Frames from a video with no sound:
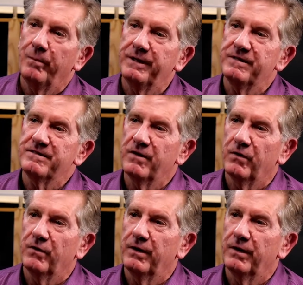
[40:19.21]
is
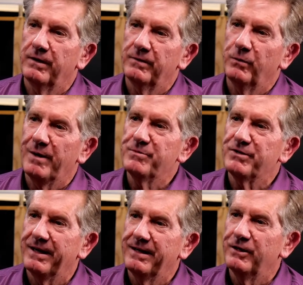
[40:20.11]
our
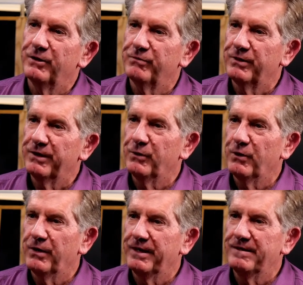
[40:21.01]
website here for Dale
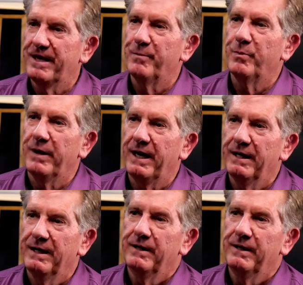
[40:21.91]
Carnegie Tampa Bay.